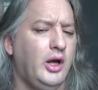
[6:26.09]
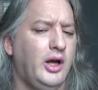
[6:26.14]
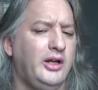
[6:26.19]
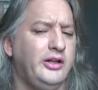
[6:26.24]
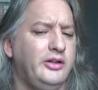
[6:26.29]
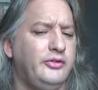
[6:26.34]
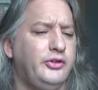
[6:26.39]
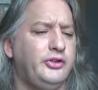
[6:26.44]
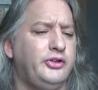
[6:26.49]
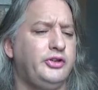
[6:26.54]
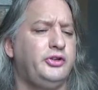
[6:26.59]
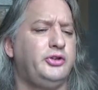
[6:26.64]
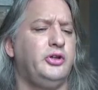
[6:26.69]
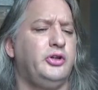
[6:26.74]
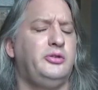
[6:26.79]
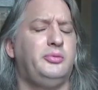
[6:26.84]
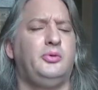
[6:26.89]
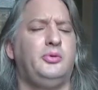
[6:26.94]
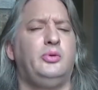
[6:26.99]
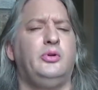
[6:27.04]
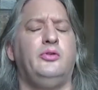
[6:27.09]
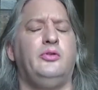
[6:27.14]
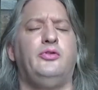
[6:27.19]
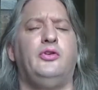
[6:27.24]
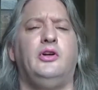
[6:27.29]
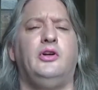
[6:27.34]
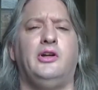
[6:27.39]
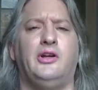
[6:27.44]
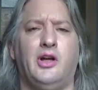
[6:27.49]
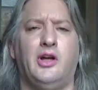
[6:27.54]
And if it's a choice between
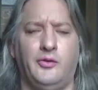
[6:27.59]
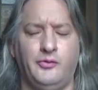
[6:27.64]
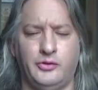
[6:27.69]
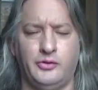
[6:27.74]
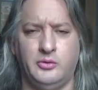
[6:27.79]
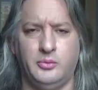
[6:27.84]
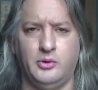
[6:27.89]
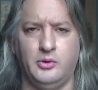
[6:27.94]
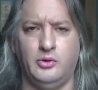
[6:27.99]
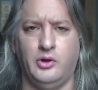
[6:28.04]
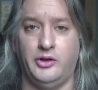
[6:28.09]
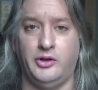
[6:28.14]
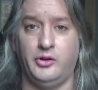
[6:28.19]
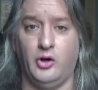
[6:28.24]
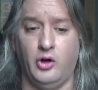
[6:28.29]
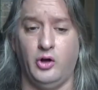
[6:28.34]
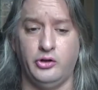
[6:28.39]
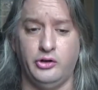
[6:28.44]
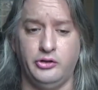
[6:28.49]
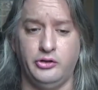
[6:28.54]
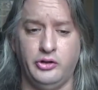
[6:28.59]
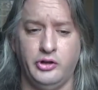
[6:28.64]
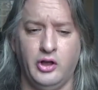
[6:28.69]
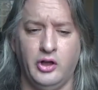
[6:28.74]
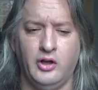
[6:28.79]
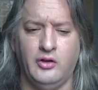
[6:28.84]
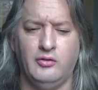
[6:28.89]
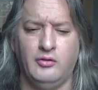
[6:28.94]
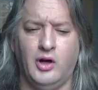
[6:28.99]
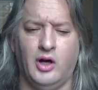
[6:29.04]
feeling comfortable and honoured
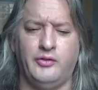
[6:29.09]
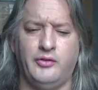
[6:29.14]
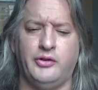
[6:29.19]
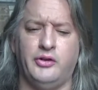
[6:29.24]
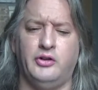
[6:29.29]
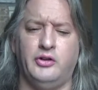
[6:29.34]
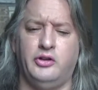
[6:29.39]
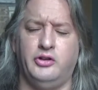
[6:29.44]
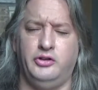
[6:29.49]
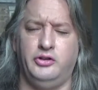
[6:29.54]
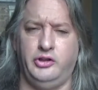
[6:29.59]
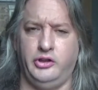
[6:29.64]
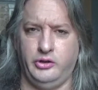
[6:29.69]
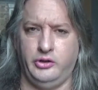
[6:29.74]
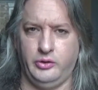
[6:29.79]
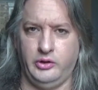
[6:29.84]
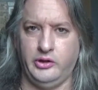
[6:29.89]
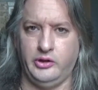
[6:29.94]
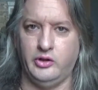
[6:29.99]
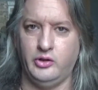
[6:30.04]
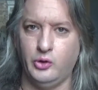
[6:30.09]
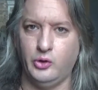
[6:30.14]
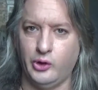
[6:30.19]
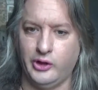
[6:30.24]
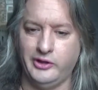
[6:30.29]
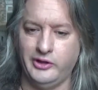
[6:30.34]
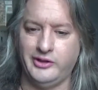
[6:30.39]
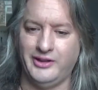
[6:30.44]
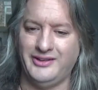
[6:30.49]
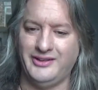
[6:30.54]
rather than continually
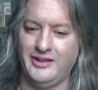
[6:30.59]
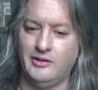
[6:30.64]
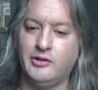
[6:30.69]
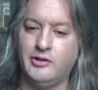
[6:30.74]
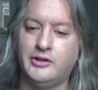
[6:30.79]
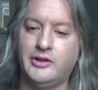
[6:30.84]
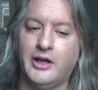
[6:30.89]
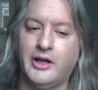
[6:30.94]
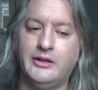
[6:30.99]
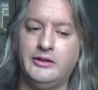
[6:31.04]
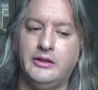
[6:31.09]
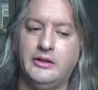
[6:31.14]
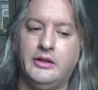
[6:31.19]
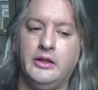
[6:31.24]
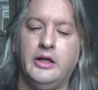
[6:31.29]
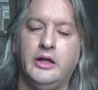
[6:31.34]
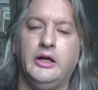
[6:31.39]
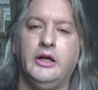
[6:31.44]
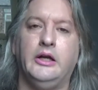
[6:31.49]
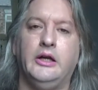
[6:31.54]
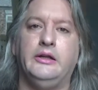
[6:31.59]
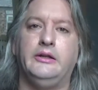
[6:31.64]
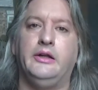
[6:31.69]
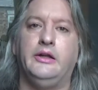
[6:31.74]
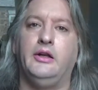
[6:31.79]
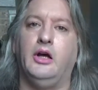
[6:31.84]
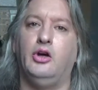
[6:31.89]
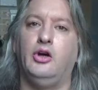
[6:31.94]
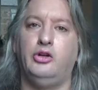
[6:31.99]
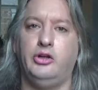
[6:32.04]
annoyed and irritated,
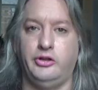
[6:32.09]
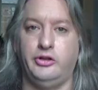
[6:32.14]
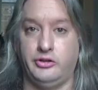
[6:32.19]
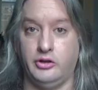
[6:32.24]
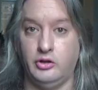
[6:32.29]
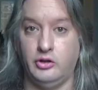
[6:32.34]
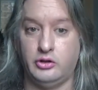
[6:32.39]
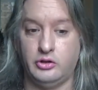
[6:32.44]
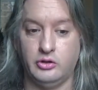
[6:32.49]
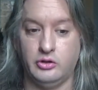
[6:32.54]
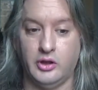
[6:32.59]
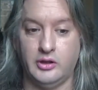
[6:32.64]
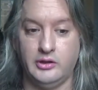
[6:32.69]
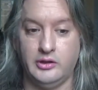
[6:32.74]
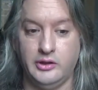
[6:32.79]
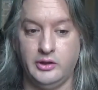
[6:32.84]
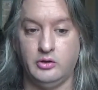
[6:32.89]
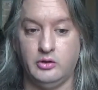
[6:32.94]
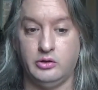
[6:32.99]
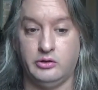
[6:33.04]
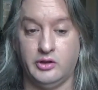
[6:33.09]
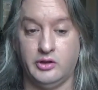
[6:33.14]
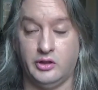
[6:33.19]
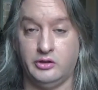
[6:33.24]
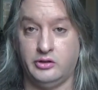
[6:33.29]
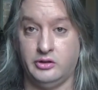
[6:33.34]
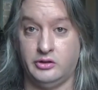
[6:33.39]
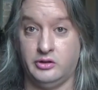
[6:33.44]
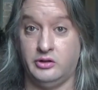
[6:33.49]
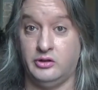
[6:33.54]
then only social and legal
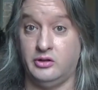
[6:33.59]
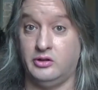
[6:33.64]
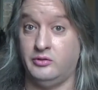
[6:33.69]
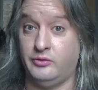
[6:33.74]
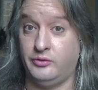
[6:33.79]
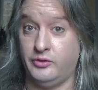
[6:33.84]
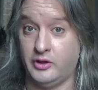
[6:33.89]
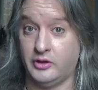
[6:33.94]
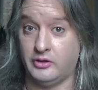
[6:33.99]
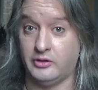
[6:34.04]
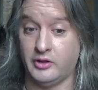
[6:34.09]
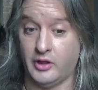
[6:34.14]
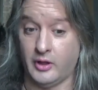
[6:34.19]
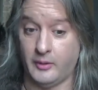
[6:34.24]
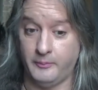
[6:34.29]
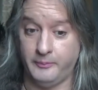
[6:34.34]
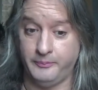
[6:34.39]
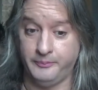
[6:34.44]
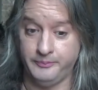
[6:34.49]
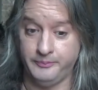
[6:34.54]
transition can fix that